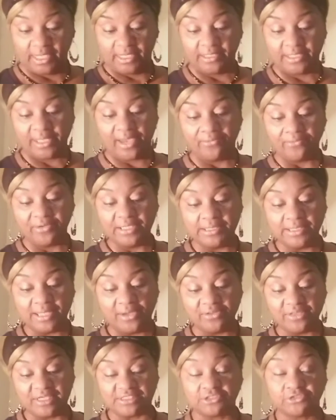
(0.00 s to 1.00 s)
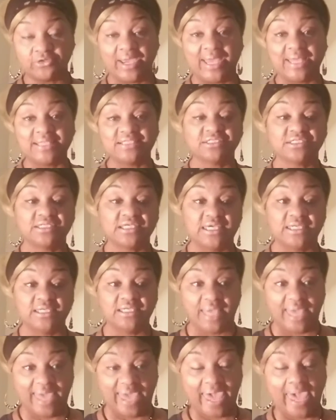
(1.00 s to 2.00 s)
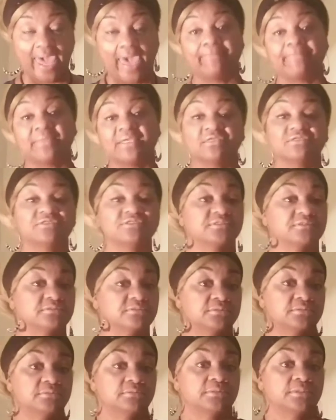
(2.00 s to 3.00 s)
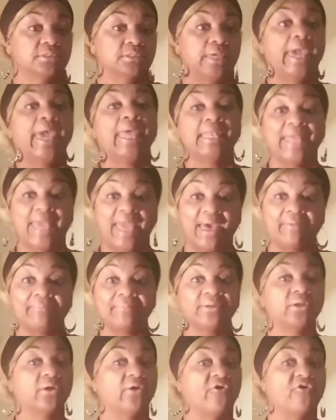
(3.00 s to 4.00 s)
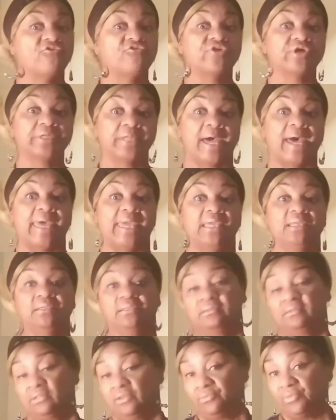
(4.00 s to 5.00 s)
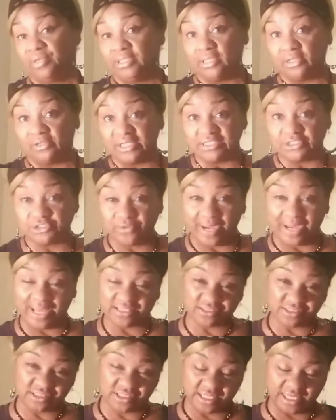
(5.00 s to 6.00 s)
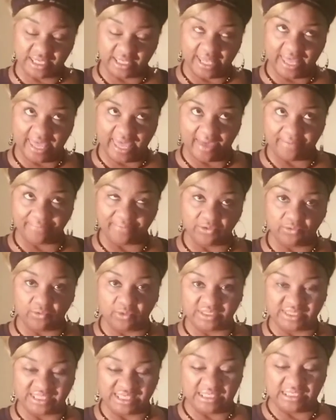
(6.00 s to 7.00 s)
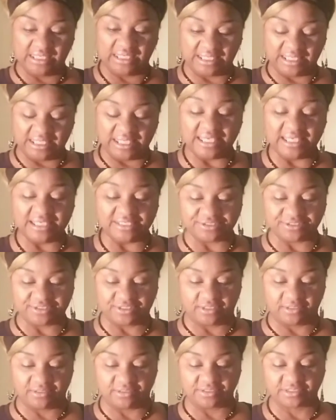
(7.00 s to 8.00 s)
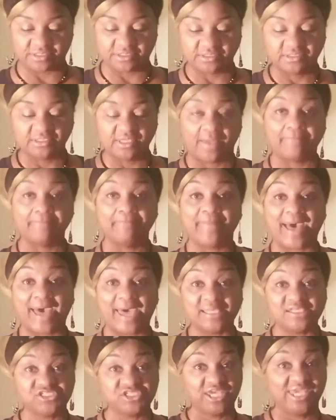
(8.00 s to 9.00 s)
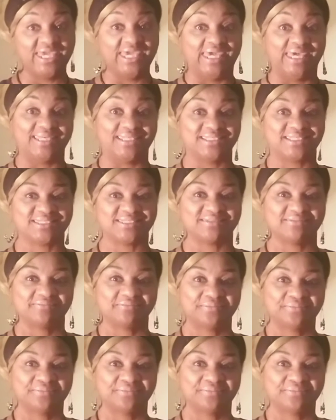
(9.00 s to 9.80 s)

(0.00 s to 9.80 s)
Now we know that tragedy can happen overnight. We know that tragedy can happen within an instance by chance.